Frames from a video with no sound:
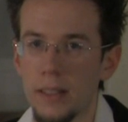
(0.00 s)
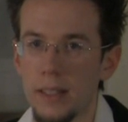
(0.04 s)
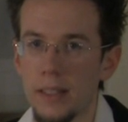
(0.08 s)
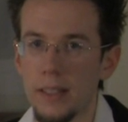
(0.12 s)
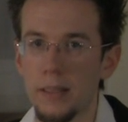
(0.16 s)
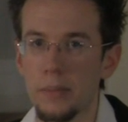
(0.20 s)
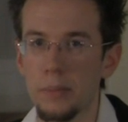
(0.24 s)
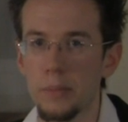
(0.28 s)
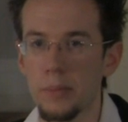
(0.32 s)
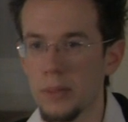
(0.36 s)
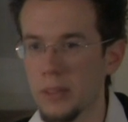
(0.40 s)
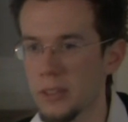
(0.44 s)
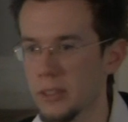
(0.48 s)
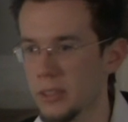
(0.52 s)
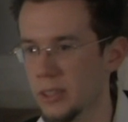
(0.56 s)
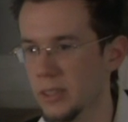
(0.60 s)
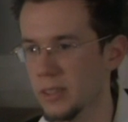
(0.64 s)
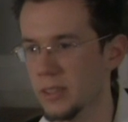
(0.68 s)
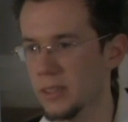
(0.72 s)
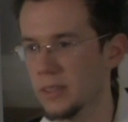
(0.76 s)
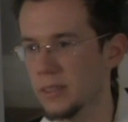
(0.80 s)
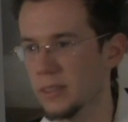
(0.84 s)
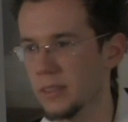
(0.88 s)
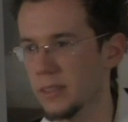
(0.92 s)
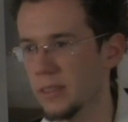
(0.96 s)
and
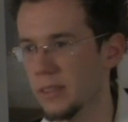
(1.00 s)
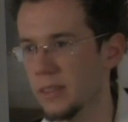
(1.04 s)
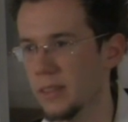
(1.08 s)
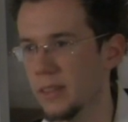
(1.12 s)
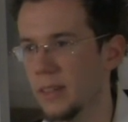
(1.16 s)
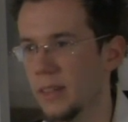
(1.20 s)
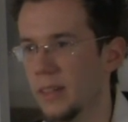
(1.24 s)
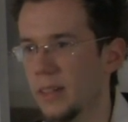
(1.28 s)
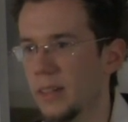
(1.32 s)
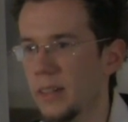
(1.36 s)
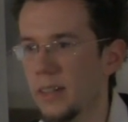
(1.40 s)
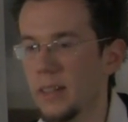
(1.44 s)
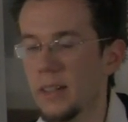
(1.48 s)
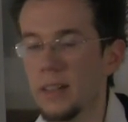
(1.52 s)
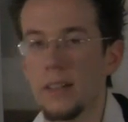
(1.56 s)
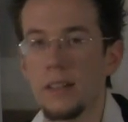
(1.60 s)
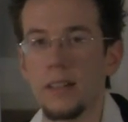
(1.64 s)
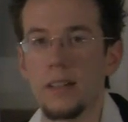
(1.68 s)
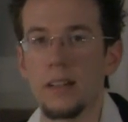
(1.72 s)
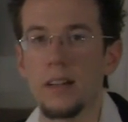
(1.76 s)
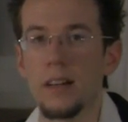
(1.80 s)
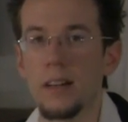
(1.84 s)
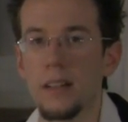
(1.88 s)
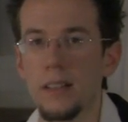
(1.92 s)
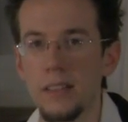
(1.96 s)
bridges and
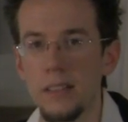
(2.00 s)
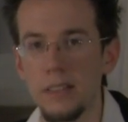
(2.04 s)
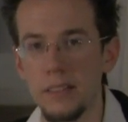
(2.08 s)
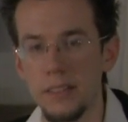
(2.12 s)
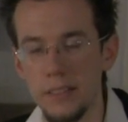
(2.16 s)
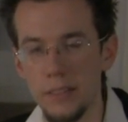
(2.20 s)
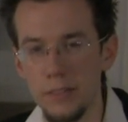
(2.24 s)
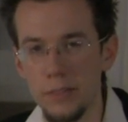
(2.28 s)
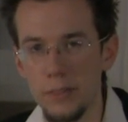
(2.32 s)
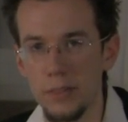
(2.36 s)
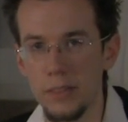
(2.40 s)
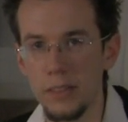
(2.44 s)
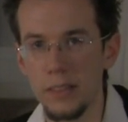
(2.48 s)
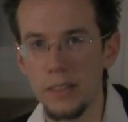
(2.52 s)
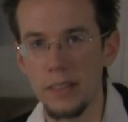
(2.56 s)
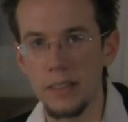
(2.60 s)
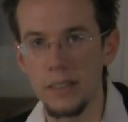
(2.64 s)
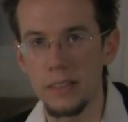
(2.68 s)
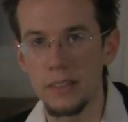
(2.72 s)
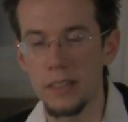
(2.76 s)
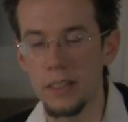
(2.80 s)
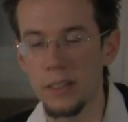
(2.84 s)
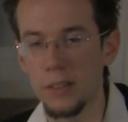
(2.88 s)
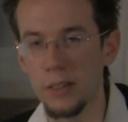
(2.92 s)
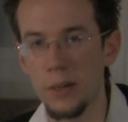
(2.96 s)
all these different
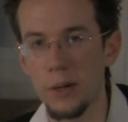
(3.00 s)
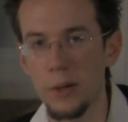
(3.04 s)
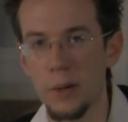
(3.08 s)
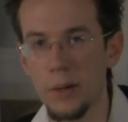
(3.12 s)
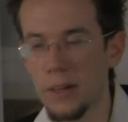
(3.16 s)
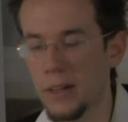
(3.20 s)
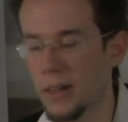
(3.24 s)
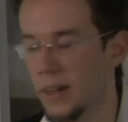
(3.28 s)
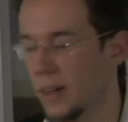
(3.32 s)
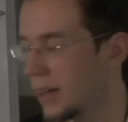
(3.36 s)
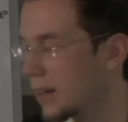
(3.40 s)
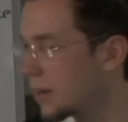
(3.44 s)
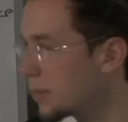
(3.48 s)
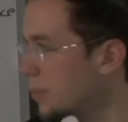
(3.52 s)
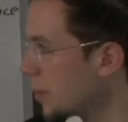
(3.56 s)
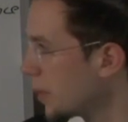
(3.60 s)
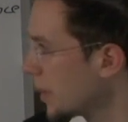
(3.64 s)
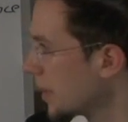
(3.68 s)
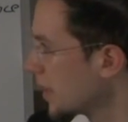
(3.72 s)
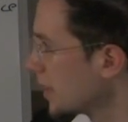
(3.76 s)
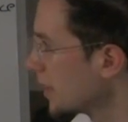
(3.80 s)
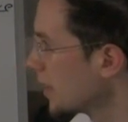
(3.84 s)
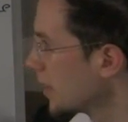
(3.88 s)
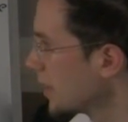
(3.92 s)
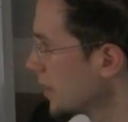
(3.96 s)
things that are going on,
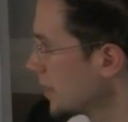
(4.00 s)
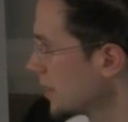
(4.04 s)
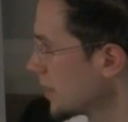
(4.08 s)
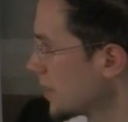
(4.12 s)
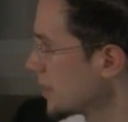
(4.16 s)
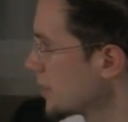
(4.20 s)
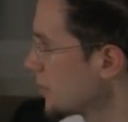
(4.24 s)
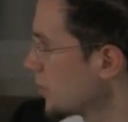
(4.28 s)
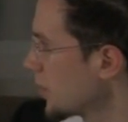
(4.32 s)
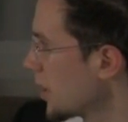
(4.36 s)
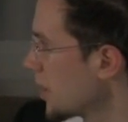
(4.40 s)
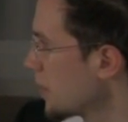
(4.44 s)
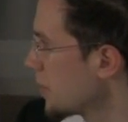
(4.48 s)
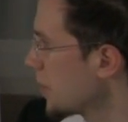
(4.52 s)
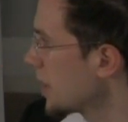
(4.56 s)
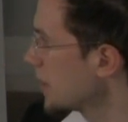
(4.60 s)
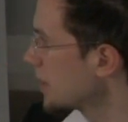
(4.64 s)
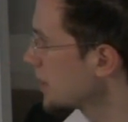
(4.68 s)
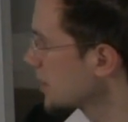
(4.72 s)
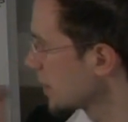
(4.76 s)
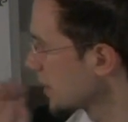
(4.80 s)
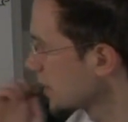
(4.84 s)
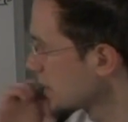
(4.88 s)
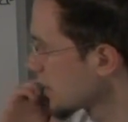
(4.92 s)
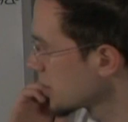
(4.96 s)
but this is very
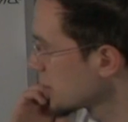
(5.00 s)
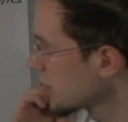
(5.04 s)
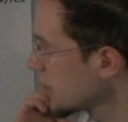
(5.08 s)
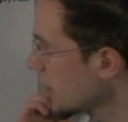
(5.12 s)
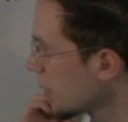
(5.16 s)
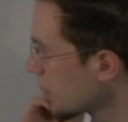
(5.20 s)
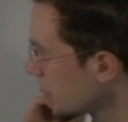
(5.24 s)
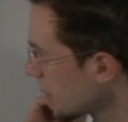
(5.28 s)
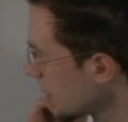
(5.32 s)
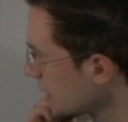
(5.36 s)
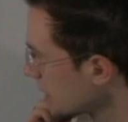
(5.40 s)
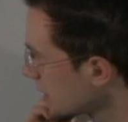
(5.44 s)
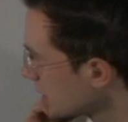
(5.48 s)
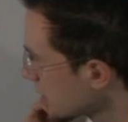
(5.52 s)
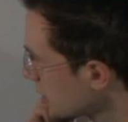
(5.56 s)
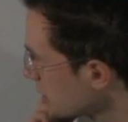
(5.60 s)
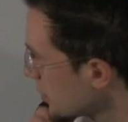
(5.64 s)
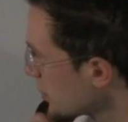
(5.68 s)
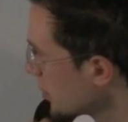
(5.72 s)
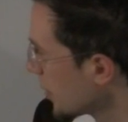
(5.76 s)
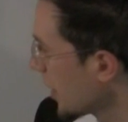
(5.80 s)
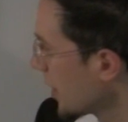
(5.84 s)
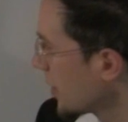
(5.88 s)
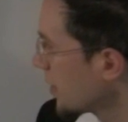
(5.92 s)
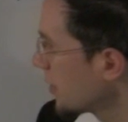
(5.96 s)
basic to start with.
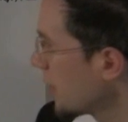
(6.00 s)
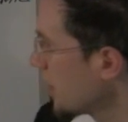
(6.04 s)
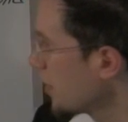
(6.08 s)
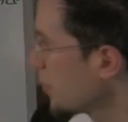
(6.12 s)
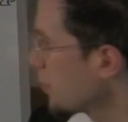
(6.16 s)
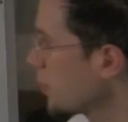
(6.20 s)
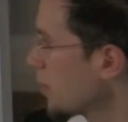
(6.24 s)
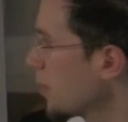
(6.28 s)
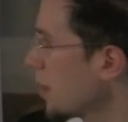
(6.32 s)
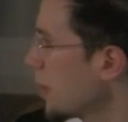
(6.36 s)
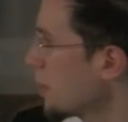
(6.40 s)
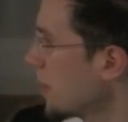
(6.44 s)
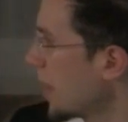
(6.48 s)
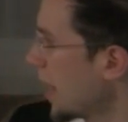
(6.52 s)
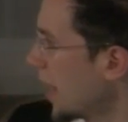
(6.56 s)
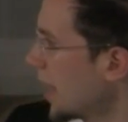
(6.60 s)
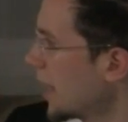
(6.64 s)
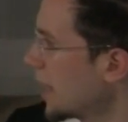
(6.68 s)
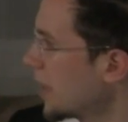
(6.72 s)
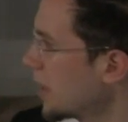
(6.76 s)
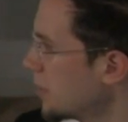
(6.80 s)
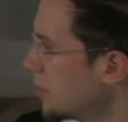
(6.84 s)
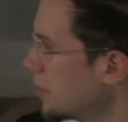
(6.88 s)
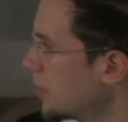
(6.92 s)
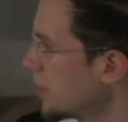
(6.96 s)
So binary form
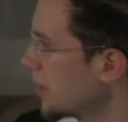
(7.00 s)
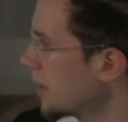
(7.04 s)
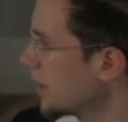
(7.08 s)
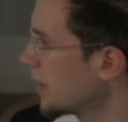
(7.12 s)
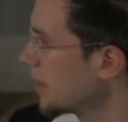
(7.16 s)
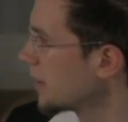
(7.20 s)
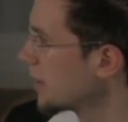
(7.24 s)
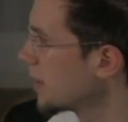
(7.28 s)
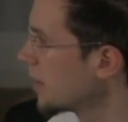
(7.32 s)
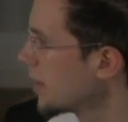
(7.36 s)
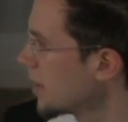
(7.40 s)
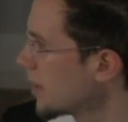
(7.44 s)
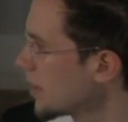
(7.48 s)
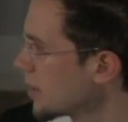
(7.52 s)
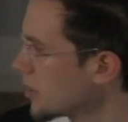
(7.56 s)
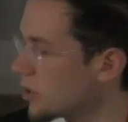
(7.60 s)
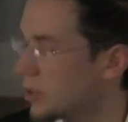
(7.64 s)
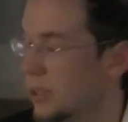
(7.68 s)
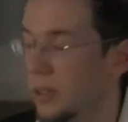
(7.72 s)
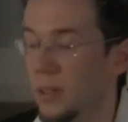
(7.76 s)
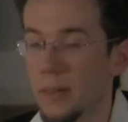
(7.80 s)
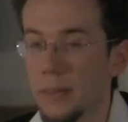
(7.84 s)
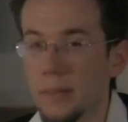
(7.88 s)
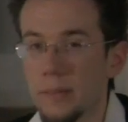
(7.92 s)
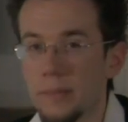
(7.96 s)
A and B.
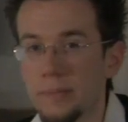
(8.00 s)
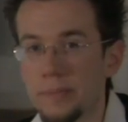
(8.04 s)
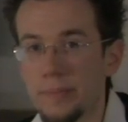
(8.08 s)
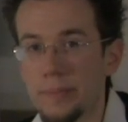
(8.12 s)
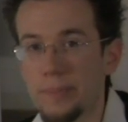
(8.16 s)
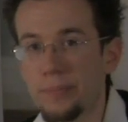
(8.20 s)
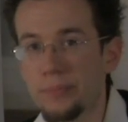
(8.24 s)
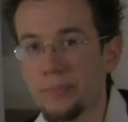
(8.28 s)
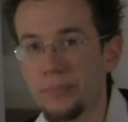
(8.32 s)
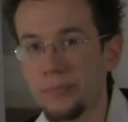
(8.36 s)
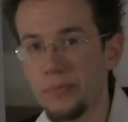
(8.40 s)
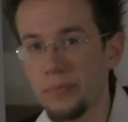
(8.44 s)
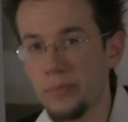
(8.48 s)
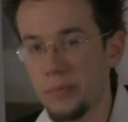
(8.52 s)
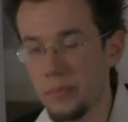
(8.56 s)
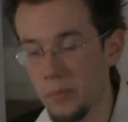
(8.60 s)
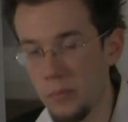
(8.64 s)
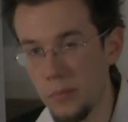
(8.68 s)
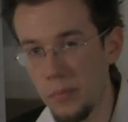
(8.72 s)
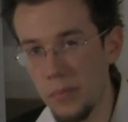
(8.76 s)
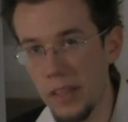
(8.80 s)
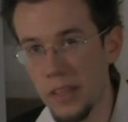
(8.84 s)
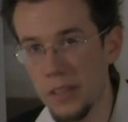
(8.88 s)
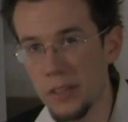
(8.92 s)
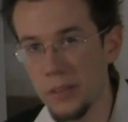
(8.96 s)
So
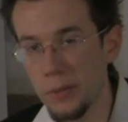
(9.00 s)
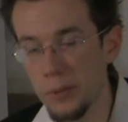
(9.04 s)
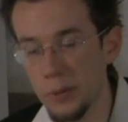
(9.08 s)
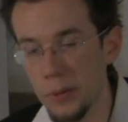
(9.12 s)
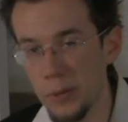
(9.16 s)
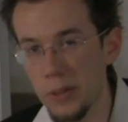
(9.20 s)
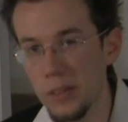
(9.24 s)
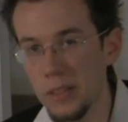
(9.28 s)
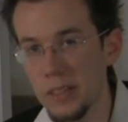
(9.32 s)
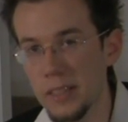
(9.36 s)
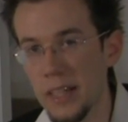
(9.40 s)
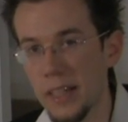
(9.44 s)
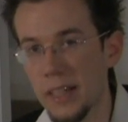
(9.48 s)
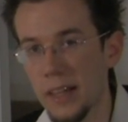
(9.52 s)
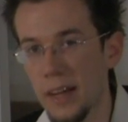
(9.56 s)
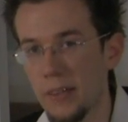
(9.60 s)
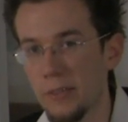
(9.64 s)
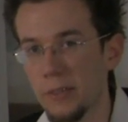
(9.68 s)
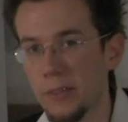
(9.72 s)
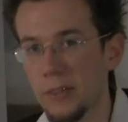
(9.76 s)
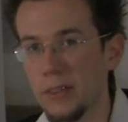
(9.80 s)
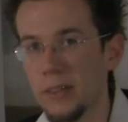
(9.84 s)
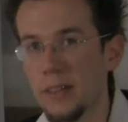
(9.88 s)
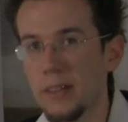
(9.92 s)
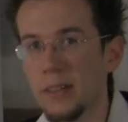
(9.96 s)
the rules that
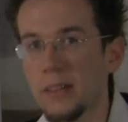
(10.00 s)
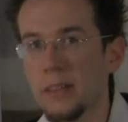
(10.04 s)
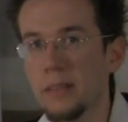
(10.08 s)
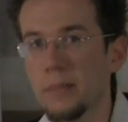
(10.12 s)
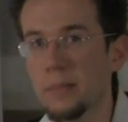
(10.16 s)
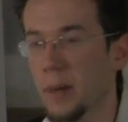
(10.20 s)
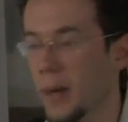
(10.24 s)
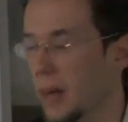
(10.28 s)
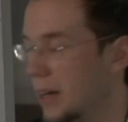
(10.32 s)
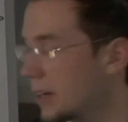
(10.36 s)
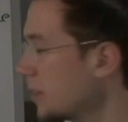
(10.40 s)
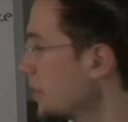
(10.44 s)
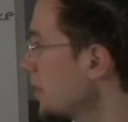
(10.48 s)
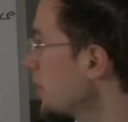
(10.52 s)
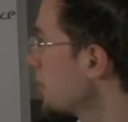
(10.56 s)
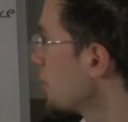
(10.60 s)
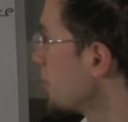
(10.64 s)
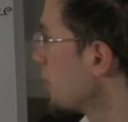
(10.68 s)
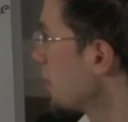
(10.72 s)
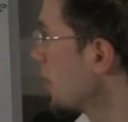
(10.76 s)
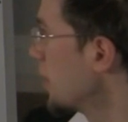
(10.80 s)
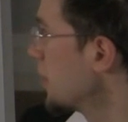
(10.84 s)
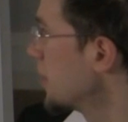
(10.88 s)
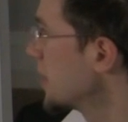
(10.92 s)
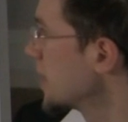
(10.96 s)
govern binary
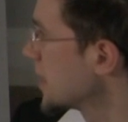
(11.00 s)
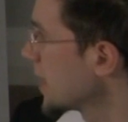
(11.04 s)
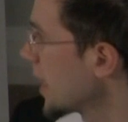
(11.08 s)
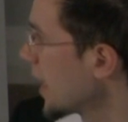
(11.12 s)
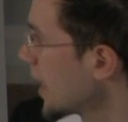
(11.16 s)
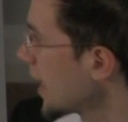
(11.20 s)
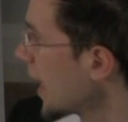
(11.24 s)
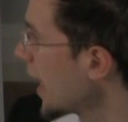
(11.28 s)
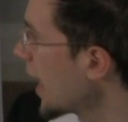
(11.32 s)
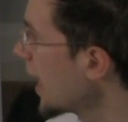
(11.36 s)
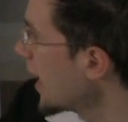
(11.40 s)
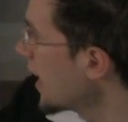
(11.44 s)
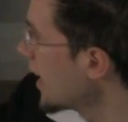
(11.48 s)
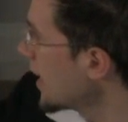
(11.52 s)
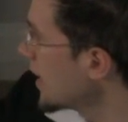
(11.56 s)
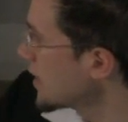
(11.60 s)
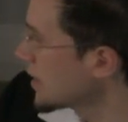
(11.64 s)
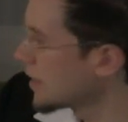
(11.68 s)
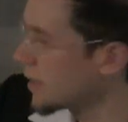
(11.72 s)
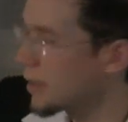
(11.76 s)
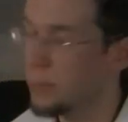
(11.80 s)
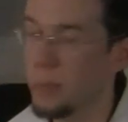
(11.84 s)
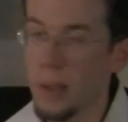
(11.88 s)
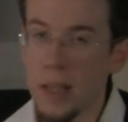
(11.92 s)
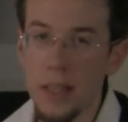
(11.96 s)
form is that A
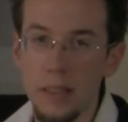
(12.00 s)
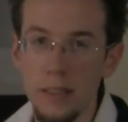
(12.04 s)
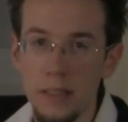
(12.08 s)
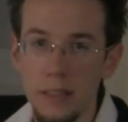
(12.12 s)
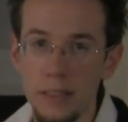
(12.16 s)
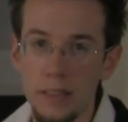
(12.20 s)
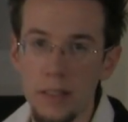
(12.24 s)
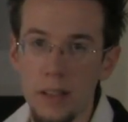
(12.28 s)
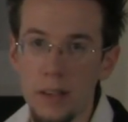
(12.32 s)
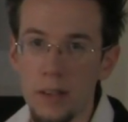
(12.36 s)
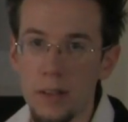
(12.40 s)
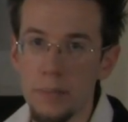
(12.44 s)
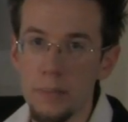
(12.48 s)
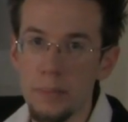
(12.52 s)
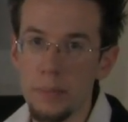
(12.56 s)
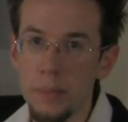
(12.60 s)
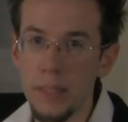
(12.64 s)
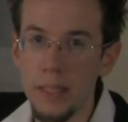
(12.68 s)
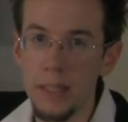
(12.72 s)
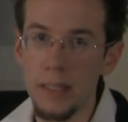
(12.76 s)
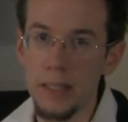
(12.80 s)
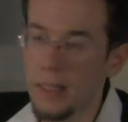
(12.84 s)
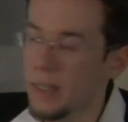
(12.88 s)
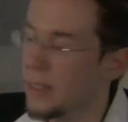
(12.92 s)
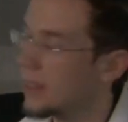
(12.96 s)
is dependent on
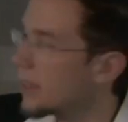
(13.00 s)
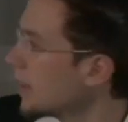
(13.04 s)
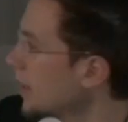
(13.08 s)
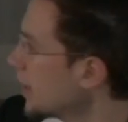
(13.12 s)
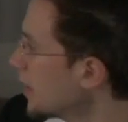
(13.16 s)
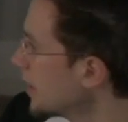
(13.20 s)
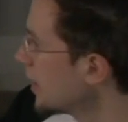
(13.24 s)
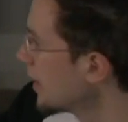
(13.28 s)
B.